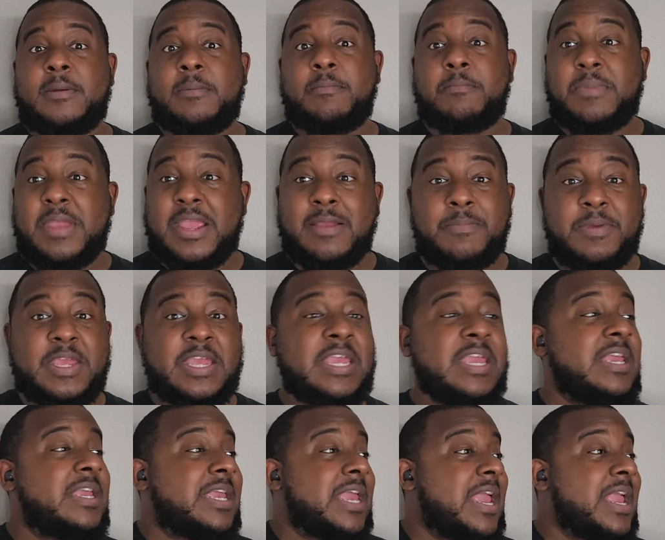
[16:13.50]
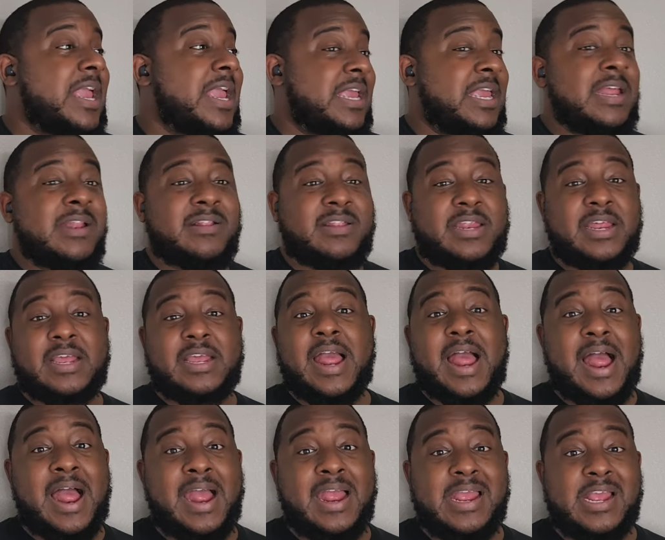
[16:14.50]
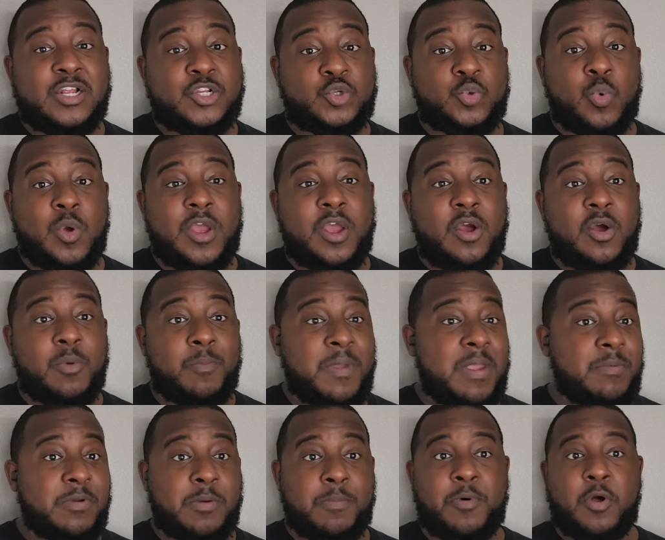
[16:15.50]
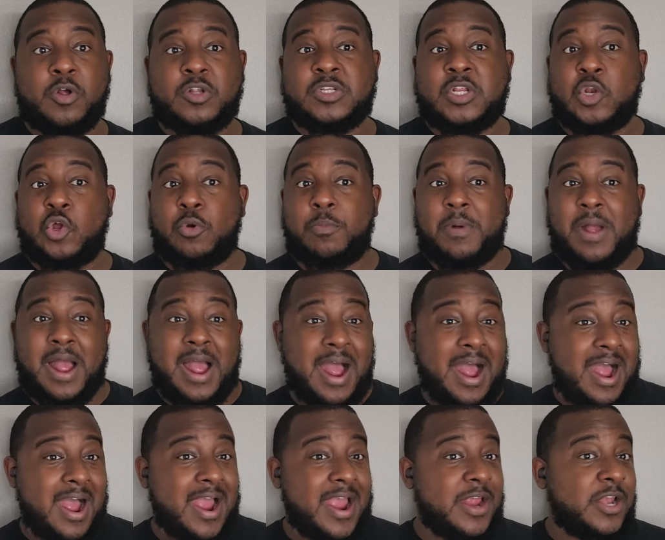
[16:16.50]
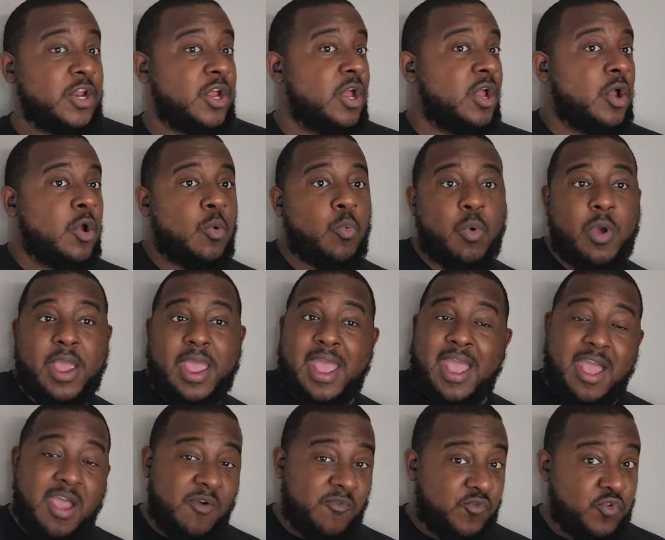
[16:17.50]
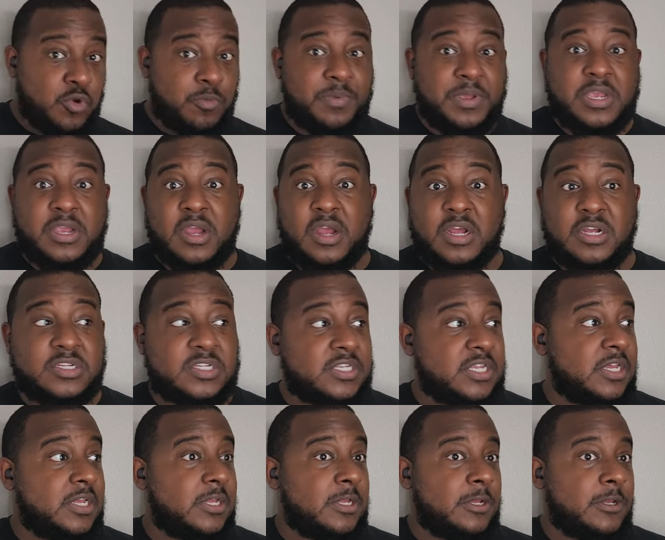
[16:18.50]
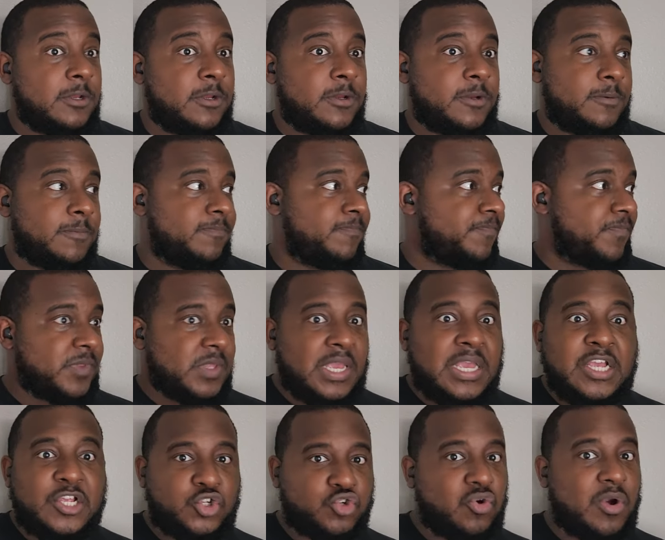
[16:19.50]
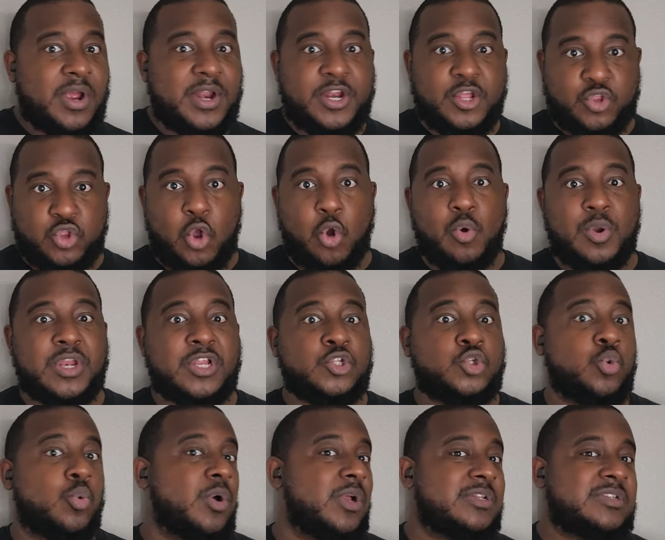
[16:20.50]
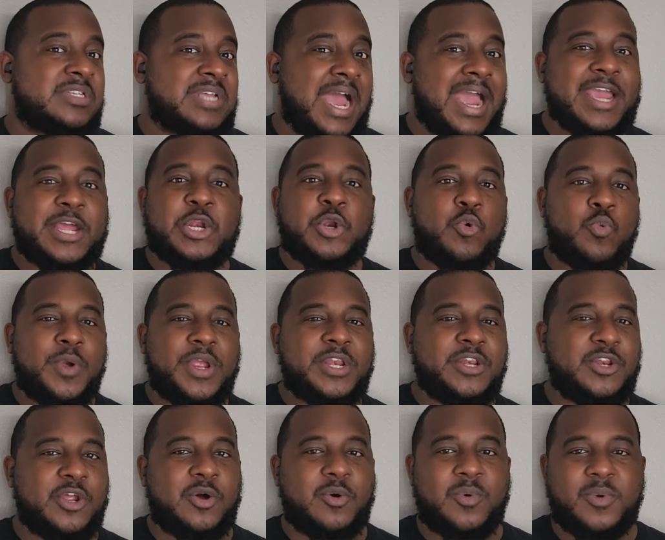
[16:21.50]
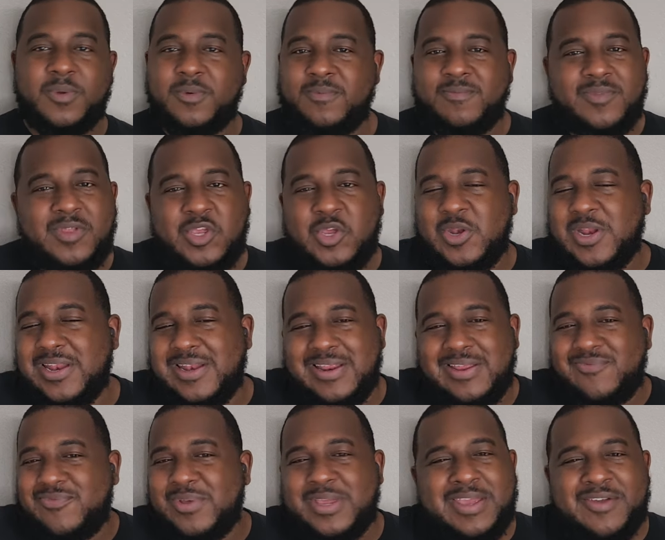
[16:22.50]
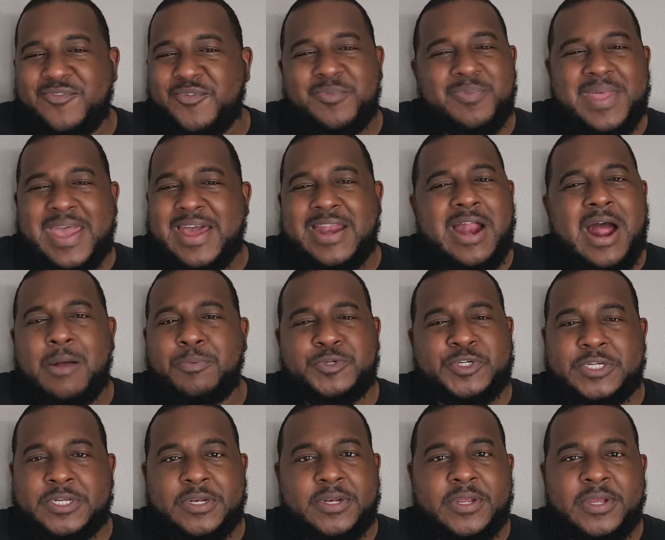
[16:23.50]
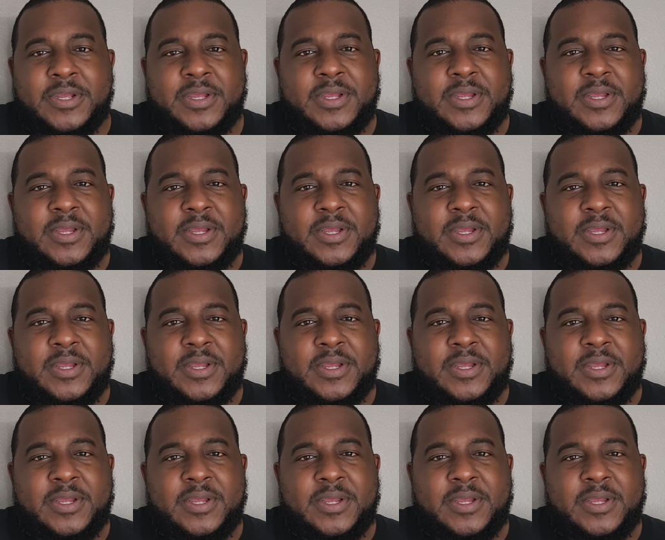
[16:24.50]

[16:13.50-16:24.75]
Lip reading: maybe he can't hit the guy as well. Maybe the ball's a little behind, what have you, because he's trying to throw it into a tighter window. You didn't even give him that option